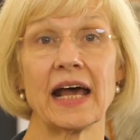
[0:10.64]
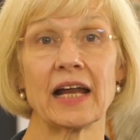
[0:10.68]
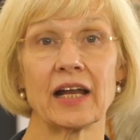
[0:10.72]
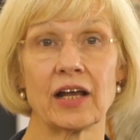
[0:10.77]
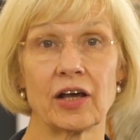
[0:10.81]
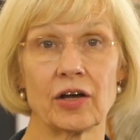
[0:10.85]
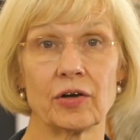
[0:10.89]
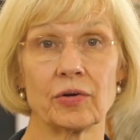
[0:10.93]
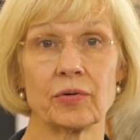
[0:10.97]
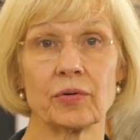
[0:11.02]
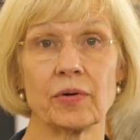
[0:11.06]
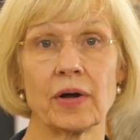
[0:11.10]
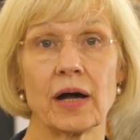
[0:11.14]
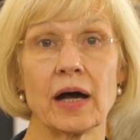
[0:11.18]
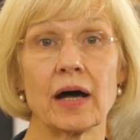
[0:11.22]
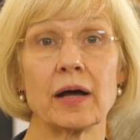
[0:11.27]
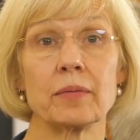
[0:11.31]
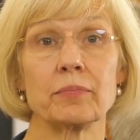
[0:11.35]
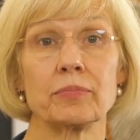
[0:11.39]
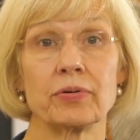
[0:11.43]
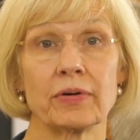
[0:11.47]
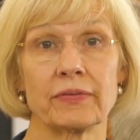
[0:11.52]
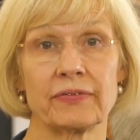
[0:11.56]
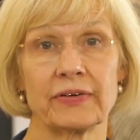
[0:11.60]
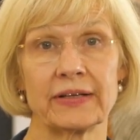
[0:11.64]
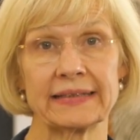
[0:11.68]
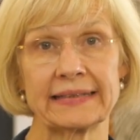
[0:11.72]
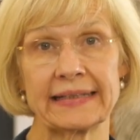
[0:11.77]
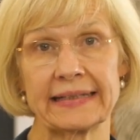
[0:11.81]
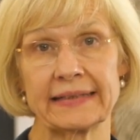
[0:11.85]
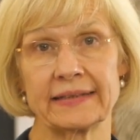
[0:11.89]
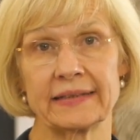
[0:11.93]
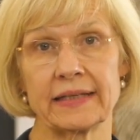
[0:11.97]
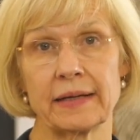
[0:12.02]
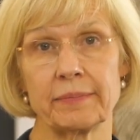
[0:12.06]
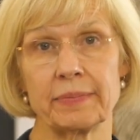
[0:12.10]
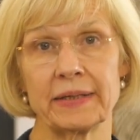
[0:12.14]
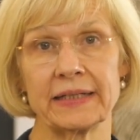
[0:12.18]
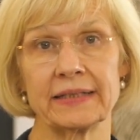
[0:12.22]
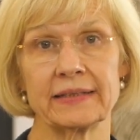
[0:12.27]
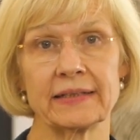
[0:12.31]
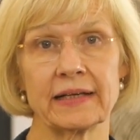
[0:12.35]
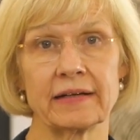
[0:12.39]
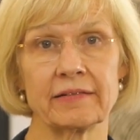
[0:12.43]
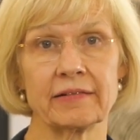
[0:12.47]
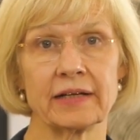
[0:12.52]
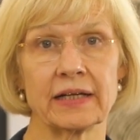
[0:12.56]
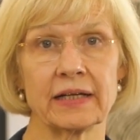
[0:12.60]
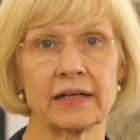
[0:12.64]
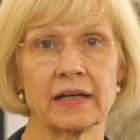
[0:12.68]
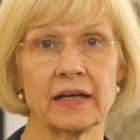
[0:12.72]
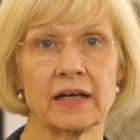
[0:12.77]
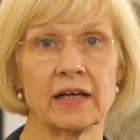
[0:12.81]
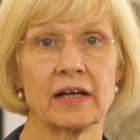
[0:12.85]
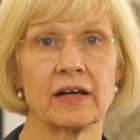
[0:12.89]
Hello, I'm Professor Debbie Terry,